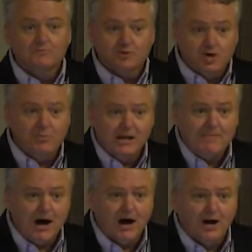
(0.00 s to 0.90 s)
Too many
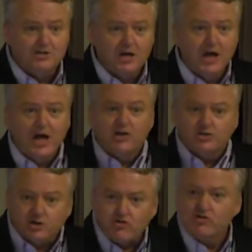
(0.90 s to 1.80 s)
bonds,
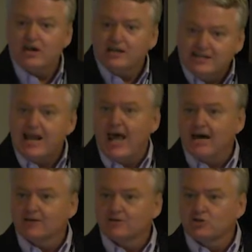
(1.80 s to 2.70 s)
churning
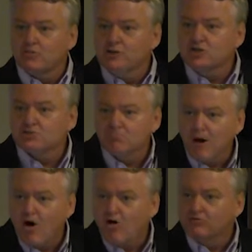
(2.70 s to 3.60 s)
debt, too many
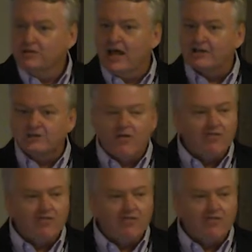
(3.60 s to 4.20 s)
small debts.